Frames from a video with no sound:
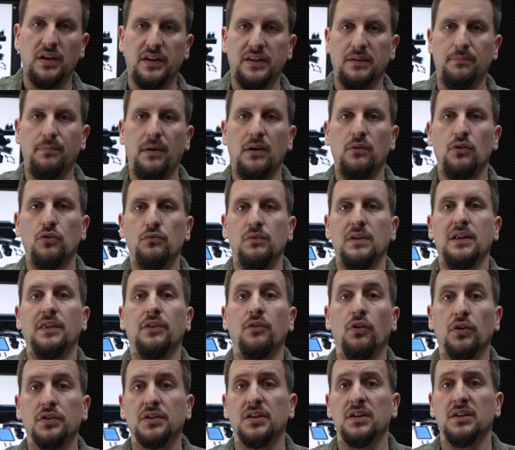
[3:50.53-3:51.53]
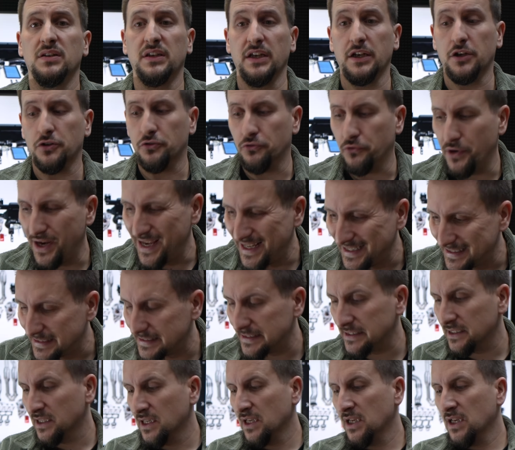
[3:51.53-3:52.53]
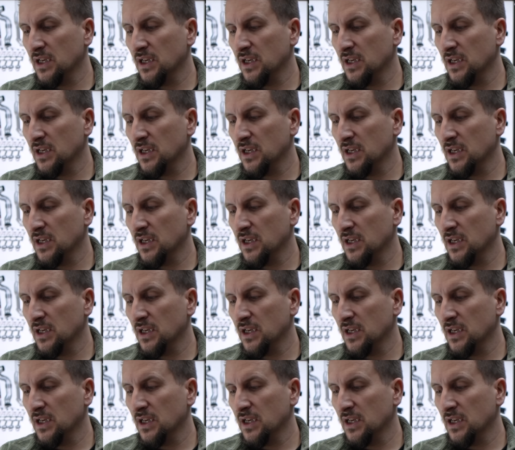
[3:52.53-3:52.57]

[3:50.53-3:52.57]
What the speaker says: and the power will not decrease.